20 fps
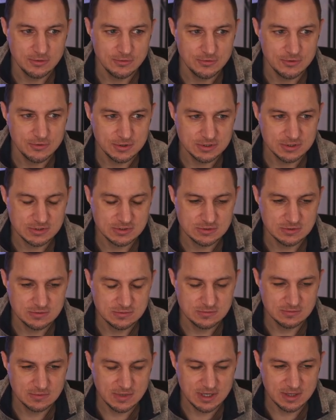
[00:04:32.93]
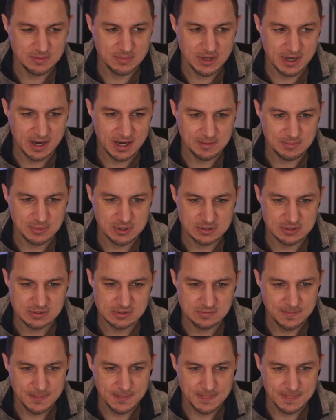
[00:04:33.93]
this API because